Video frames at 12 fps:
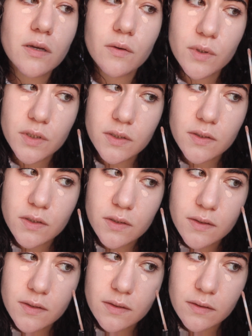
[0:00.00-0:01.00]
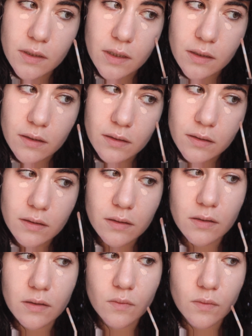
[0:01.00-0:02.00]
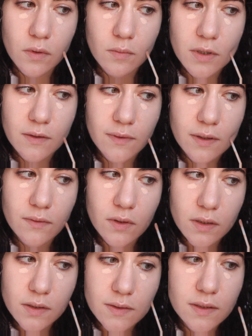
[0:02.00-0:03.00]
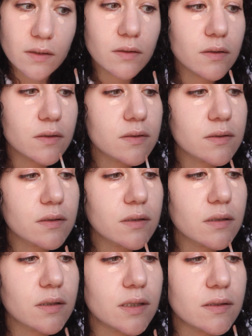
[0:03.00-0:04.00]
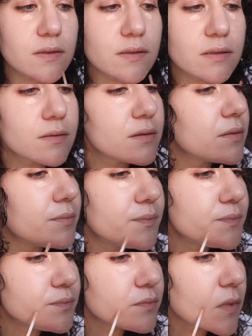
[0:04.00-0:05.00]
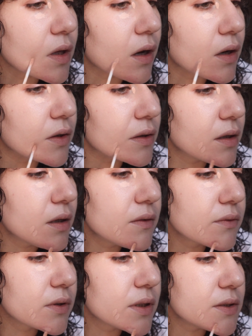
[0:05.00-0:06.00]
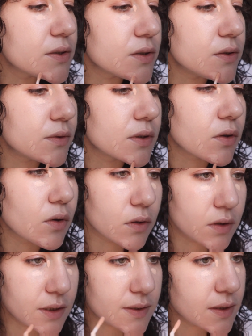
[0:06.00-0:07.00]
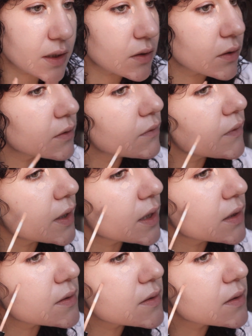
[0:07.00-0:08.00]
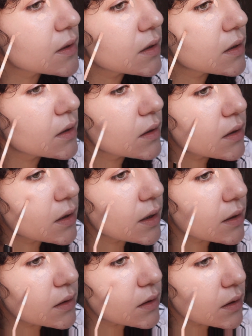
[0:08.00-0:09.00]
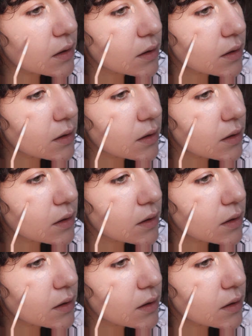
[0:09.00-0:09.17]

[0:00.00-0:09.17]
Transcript: which is just like one of my favorite concealers. It's got good coverage, you can hardly see it on the face, and